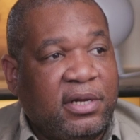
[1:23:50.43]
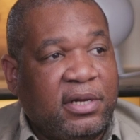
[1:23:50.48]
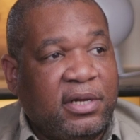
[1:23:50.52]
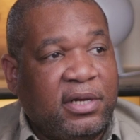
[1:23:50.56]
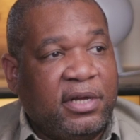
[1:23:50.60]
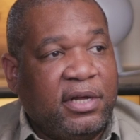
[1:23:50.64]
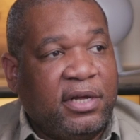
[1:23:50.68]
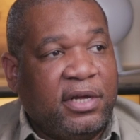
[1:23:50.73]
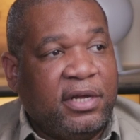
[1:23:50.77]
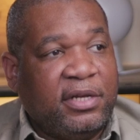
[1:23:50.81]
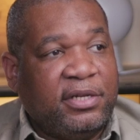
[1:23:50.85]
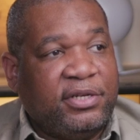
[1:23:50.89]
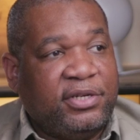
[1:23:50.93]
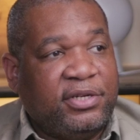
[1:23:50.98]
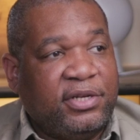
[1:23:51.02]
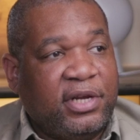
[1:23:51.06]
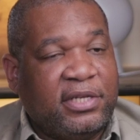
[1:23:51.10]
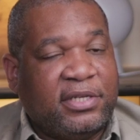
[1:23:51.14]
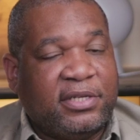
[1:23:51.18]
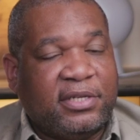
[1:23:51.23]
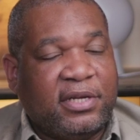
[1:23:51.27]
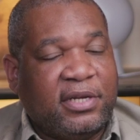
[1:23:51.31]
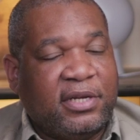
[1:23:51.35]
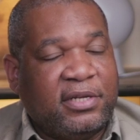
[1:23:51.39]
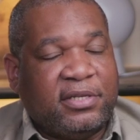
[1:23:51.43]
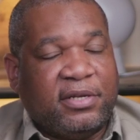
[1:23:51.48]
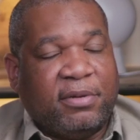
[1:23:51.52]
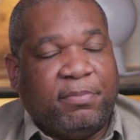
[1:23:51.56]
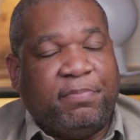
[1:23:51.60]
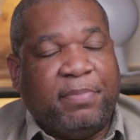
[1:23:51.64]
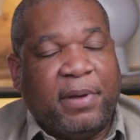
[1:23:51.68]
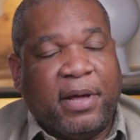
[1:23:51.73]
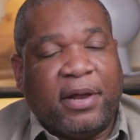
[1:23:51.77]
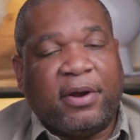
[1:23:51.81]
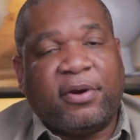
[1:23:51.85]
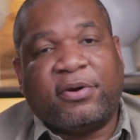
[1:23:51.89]
It's a
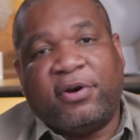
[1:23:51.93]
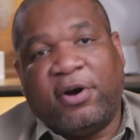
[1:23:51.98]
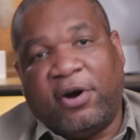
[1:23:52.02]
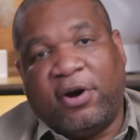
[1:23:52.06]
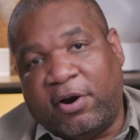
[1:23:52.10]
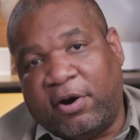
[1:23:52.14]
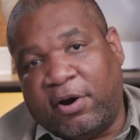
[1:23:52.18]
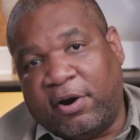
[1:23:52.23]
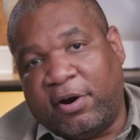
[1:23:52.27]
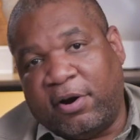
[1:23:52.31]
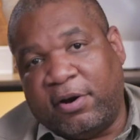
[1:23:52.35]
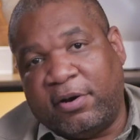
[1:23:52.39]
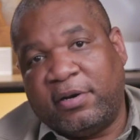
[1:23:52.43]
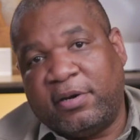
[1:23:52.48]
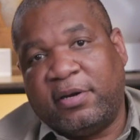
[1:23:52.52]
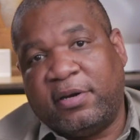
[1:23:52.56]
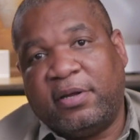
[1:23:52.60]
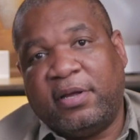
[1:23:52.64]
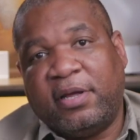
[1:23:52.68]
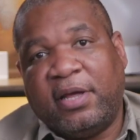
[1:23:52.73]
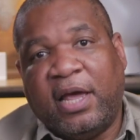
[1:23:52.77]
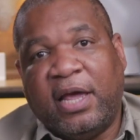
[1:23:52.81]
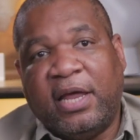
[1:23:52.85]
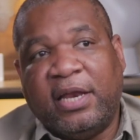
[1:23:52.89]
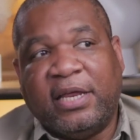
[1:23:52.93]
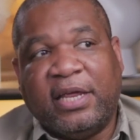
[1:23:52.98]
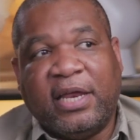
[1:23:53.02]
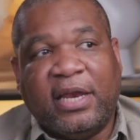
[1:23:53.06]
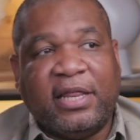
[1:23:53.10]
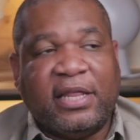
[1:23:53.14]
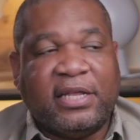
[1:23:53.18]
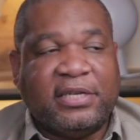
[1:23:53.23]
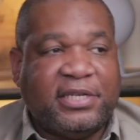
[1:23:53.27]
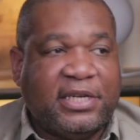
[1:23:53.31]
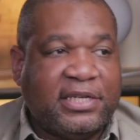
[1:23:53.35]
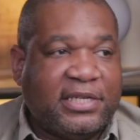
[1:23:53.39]
better card, and getting
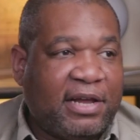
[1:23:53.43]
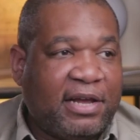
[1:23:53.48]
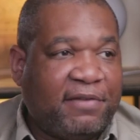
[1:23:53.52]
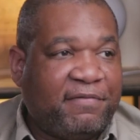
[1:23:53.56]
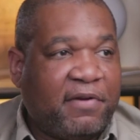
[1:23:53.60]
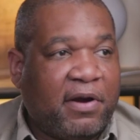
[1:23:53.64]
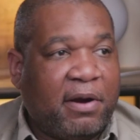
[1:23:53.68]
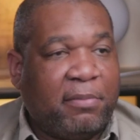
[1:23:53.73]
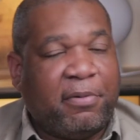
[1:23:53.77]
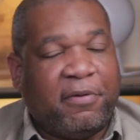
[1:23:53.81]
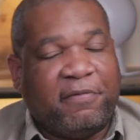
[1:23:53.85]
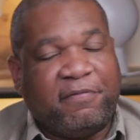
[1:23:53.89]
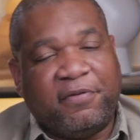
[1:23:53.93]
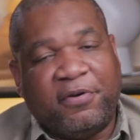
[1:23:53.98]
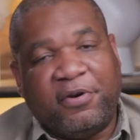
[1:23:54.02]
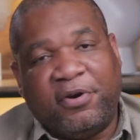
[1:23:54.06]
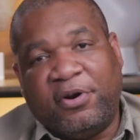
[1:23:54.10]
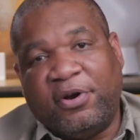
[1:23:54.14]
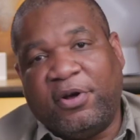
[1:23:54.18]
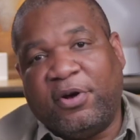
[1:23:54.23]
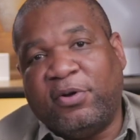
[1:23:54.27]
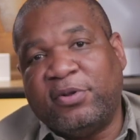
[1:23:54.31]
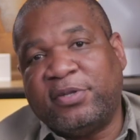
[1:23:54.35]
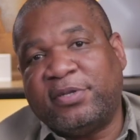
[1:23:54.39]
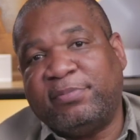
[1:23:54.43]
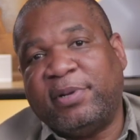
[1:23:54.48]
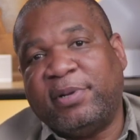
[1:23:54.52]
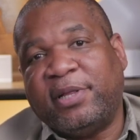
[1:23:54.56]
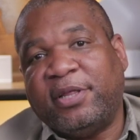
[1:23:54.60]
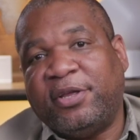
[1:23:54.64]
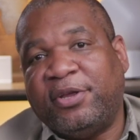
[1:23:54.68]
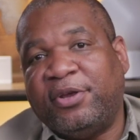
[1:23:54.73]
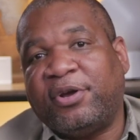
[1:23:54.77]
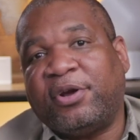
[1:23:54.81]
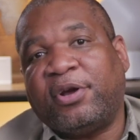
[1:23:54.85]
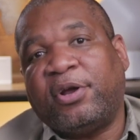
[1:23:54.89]
that Chase Sapphire Preferred,
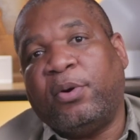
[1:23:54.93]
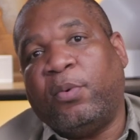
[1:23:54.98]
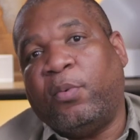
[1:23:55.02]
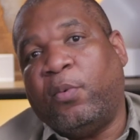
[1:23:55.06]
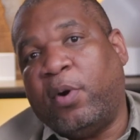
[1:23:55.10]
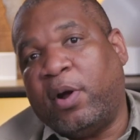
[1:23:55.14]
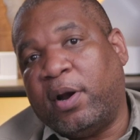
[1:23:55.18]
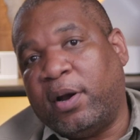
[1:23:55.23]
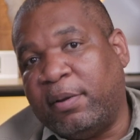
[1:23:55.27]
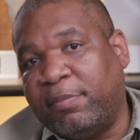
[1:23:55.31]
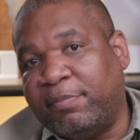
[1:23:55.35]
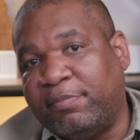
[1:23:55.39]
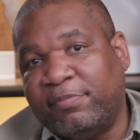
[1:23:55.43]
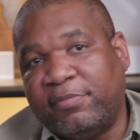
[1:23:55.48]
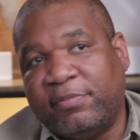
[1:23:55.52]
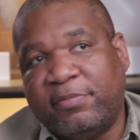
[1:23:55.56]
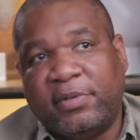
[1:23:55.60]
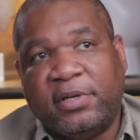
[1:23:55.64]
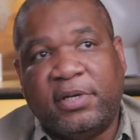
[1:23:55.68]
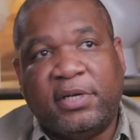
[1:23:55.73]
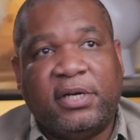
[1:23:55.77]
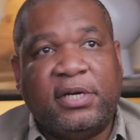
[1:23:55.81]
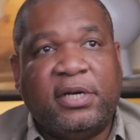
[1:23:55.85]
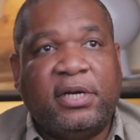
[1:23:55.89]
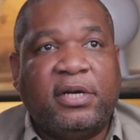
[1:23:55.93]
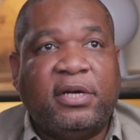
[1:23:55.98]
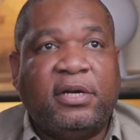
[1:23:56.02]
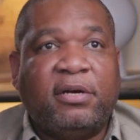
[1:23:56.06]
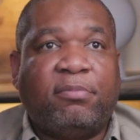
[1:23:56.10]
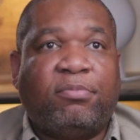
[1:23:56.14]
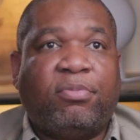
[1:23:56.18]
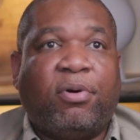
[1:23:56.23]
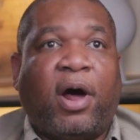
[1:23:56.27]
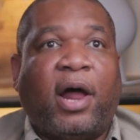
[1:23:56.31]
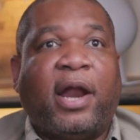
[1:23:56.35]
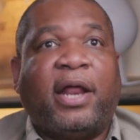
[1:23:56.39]
ultimately you're going to want to
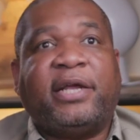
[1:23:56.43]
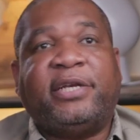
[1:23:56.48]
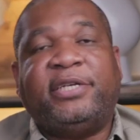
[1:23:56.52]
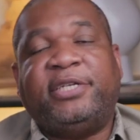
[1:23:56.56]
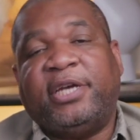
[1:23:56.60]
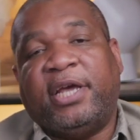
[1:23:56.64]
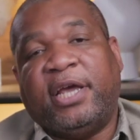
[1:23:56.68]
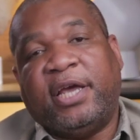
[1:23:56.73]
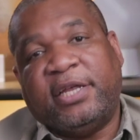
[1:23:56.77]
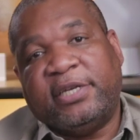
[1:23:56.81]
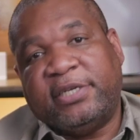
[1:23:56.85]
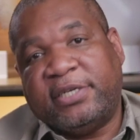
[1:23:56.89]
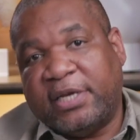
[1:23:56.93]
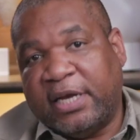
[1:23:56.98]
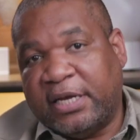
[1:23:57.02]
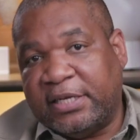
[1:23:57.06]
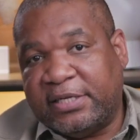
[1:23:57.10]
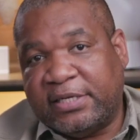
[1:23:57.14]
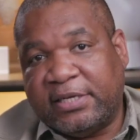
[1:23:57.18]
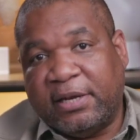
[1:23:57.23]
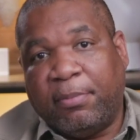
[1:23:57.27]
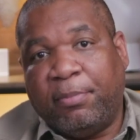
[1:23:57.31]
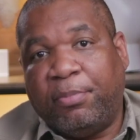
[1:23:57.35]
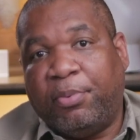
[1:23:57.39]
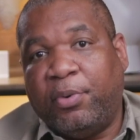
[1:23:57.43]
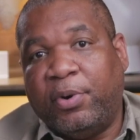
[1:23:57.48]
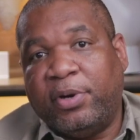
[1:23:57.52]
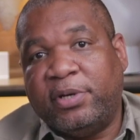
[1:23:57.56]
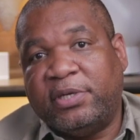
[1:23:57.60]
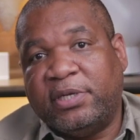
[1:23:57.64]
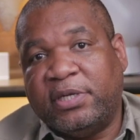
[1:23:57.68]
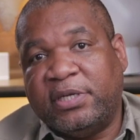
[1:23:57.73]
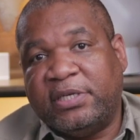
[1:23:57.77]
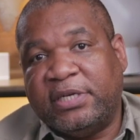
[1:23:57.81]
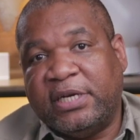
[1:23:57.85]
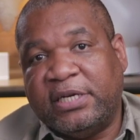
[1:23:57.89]
product change at some point
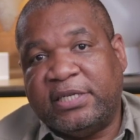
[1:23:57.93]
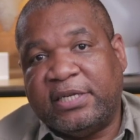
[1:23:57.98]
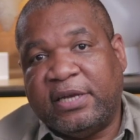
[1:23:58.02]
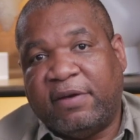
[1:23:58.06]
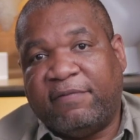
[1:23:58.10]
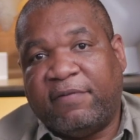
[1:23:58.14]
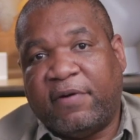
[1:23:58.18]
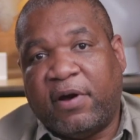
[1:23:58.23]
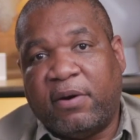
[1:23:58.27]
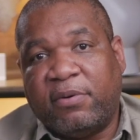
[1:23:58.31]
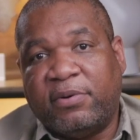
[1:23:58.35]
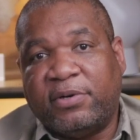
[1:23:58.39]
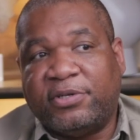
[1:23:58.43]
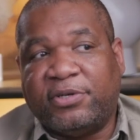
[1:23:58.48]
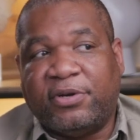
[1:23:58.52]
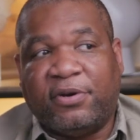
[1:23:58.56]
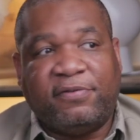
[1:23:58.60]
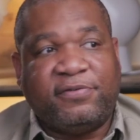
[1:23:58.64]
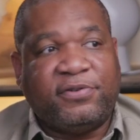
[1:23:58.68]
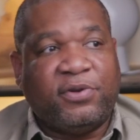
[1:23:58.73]
to the Chase Sapphire Reserve.